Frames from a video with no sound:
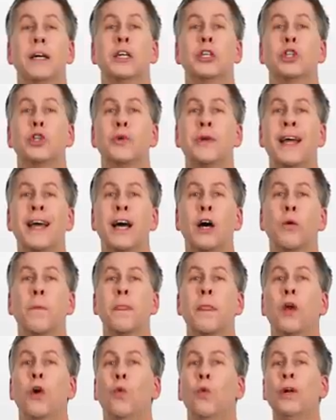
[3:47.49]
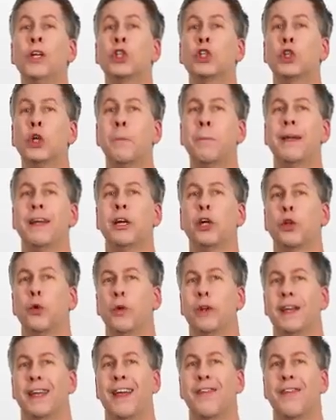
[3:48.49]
So now, what should be included